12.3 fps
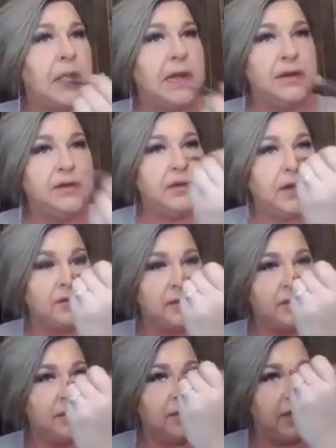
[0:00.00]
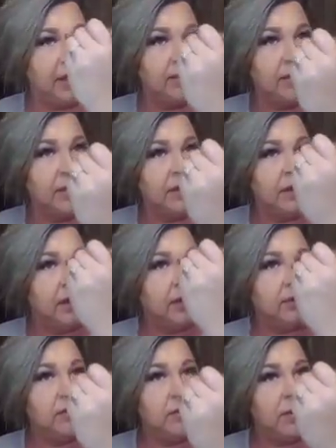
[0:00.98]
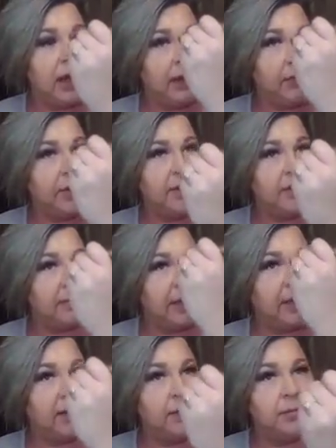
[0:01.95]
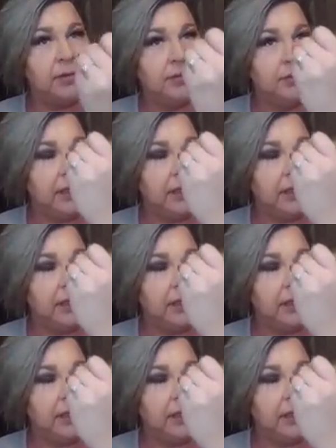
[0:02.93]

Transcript: And I do have to tell you guys, so I wear this makeup,